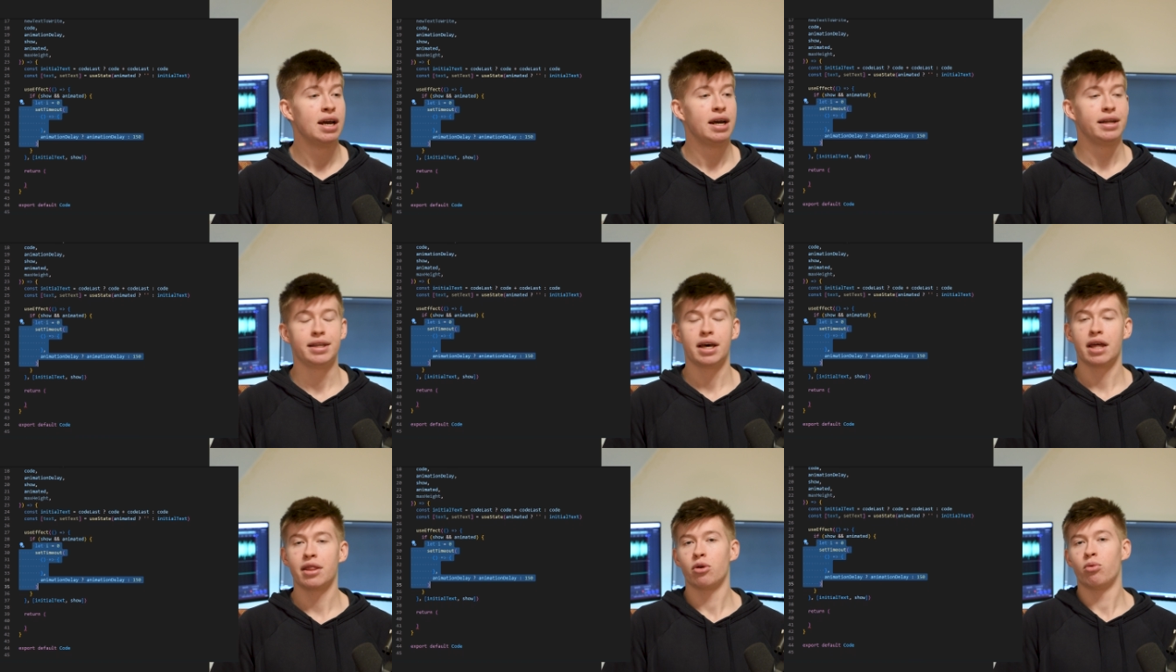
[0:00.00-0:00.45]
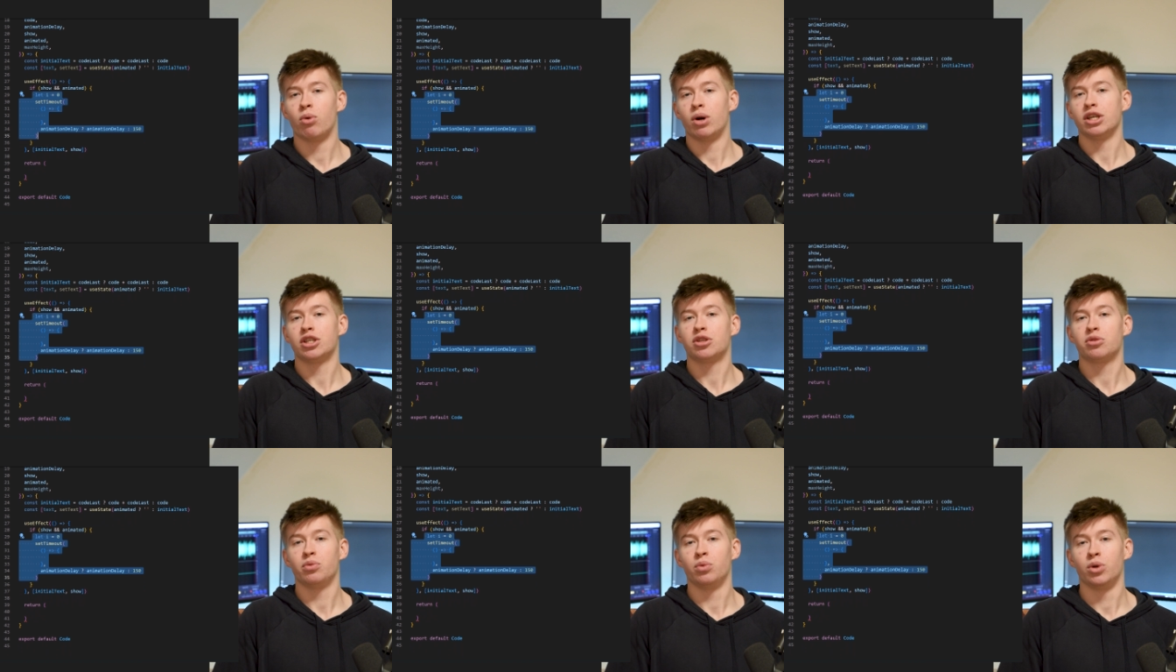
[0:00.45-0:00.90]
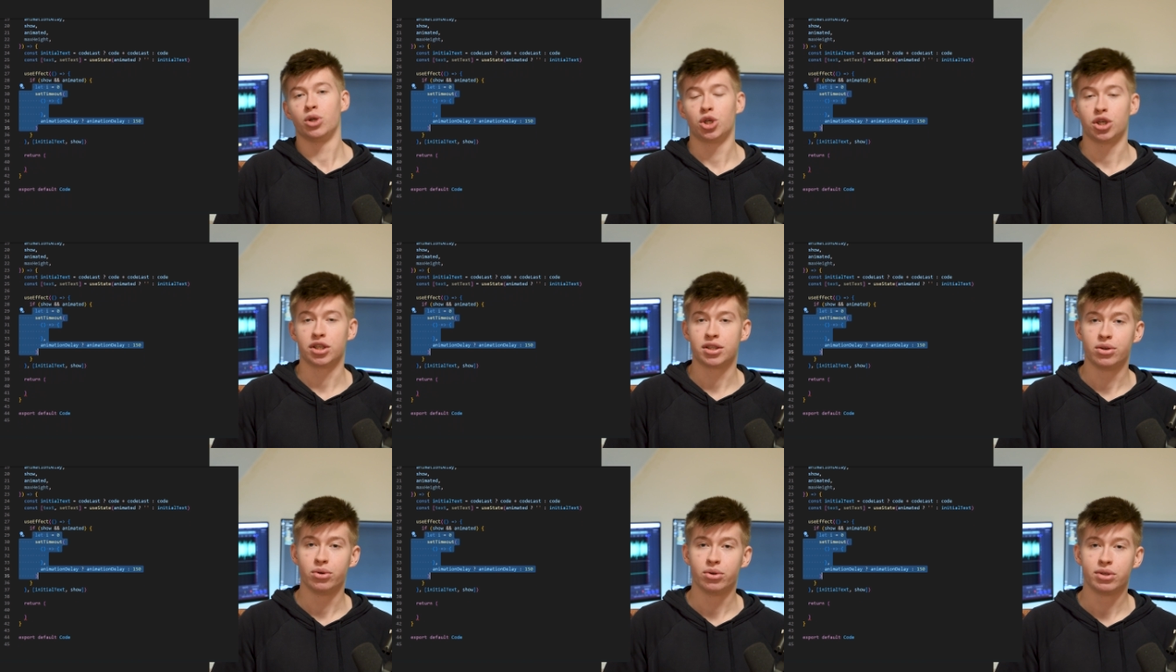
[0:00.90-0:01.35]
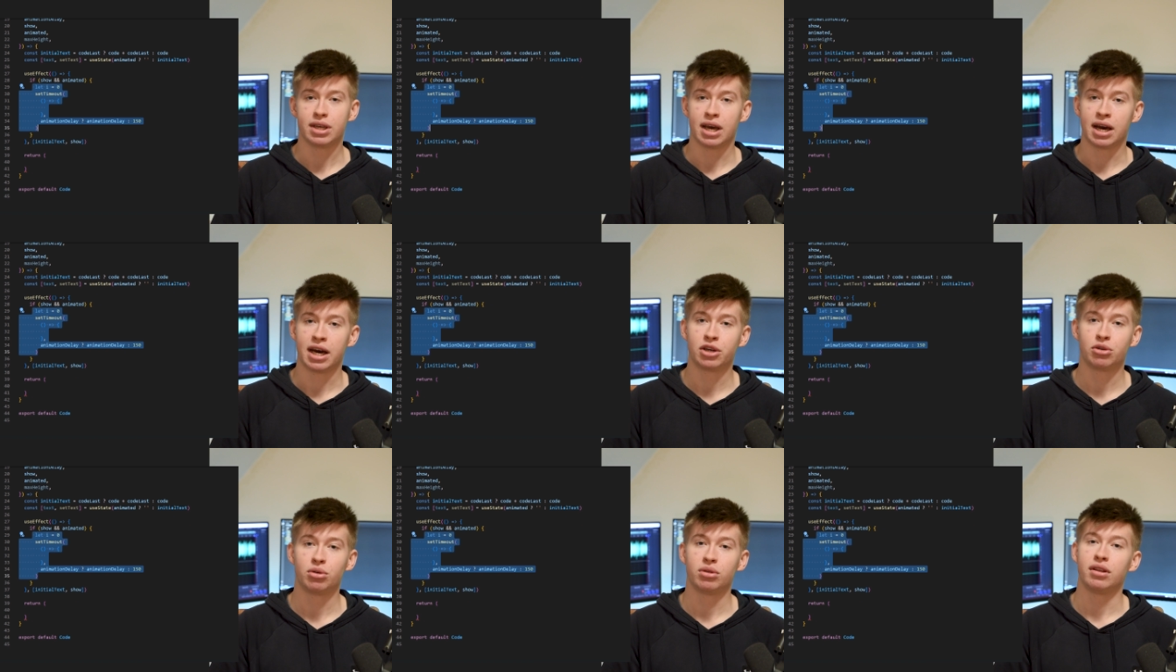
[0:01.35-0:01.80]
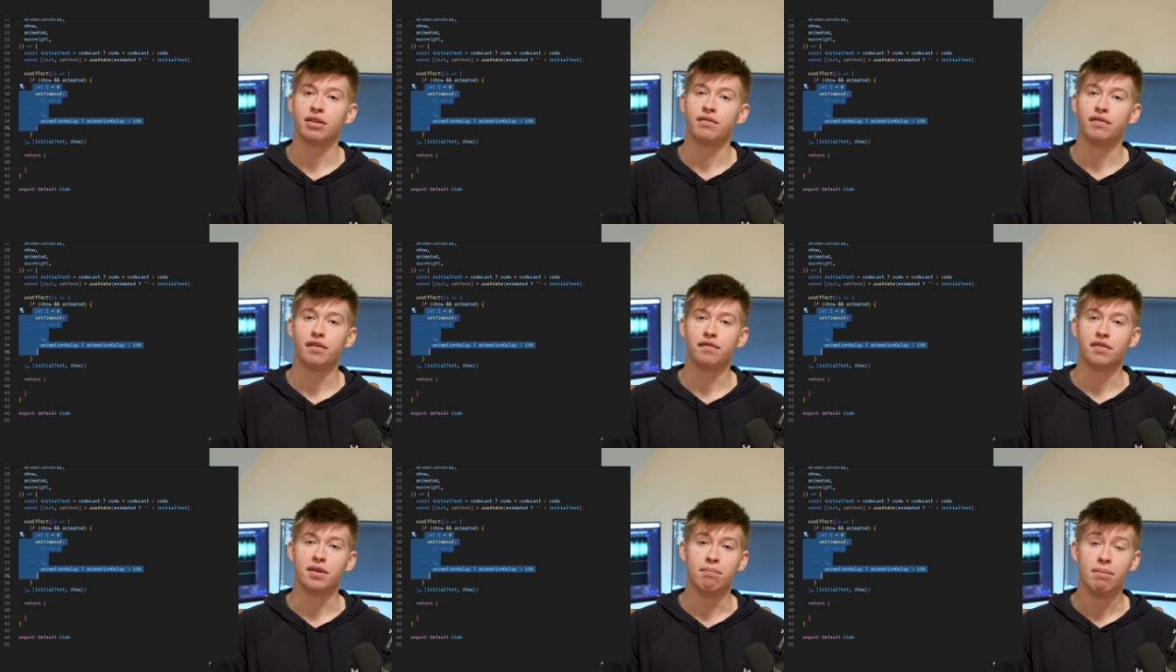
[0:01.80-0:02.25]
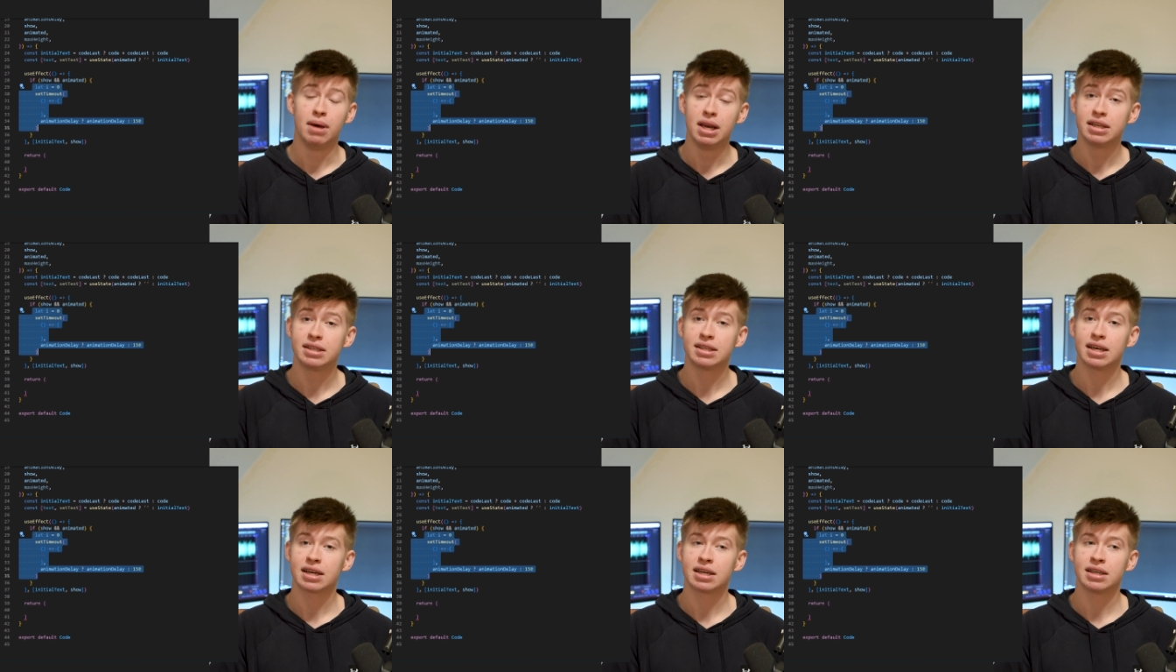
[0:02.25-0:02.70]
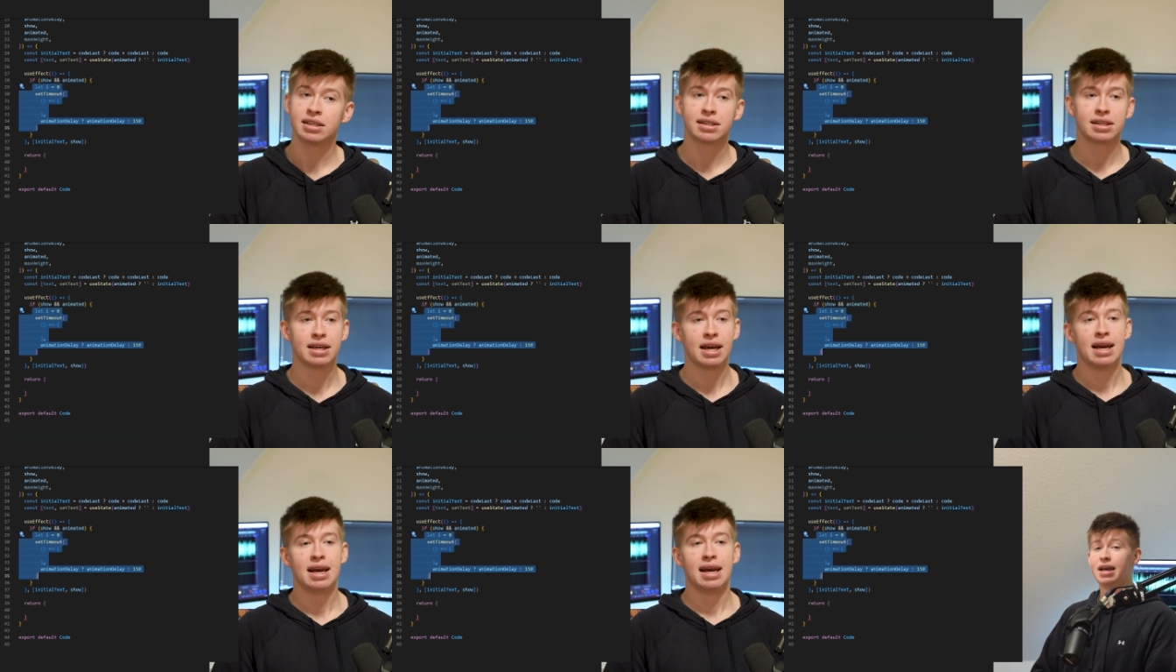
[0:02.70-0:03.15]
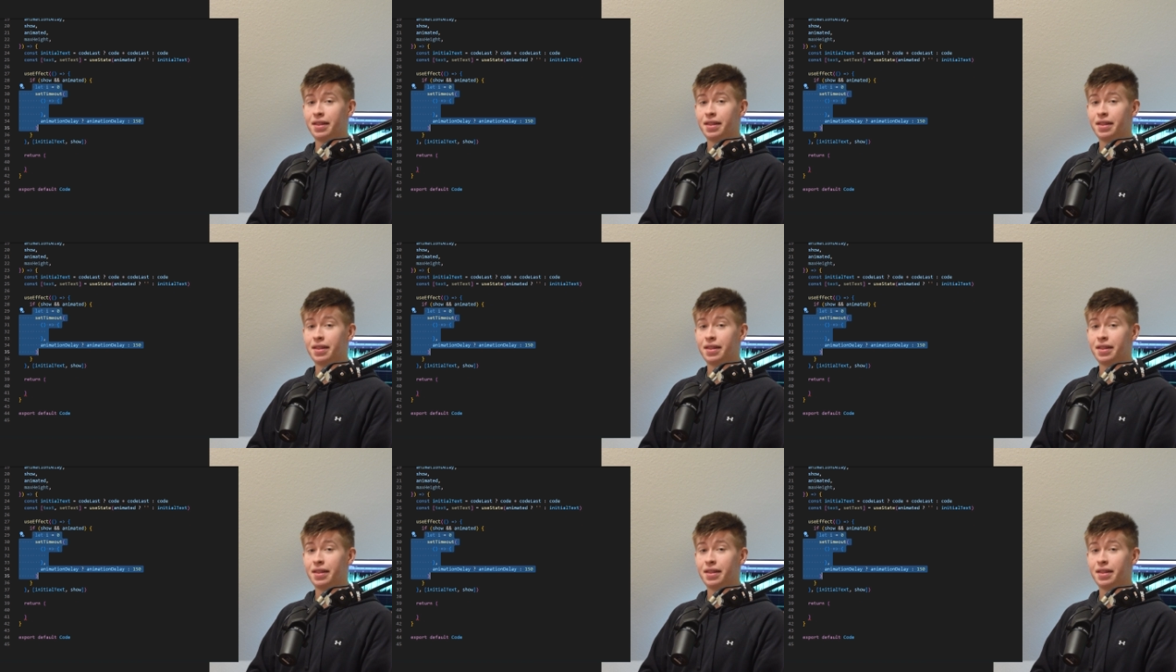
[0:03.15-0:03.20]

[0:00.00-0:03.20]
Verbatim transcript: And otherwise we'll just use one hundred fifty milliseconds.